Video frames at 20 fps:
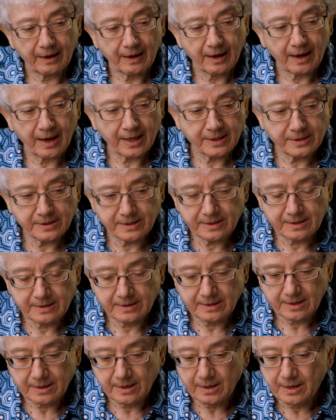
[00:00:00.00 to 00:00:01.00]
And
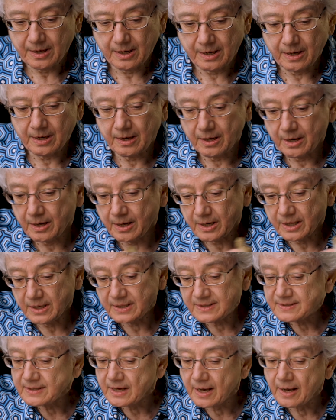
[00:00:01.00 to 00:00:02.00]

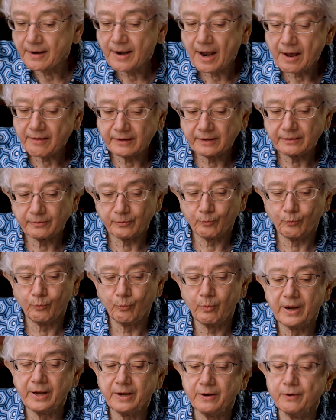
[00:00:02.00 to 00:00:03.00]
it's another
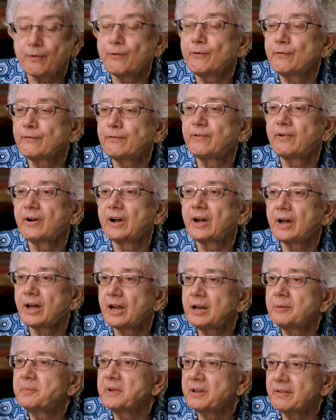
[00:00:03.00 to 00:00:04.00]
way of
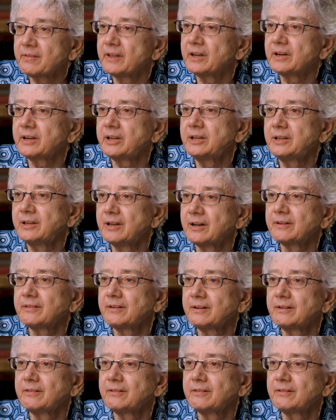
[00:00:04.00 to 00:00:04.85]
helping the reader